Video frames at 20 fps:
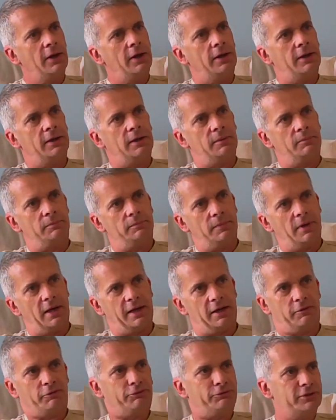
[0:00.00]
um,
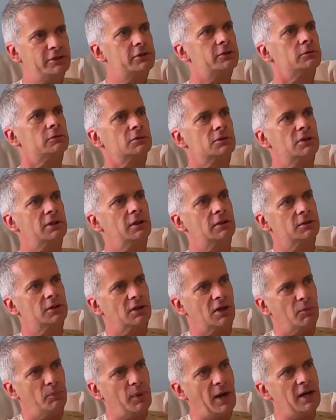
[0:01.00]
an official shelter
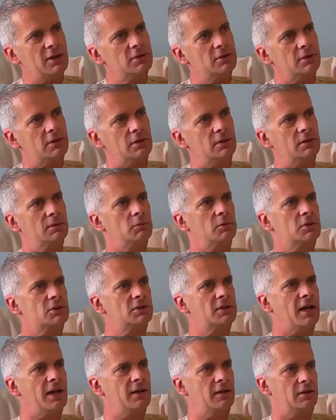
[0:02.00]
capacity was
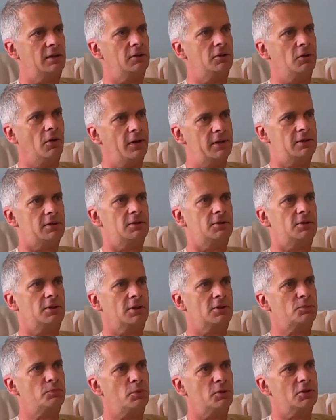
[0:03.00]
standing at
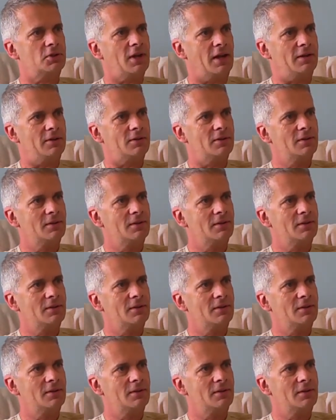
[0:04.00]
96%,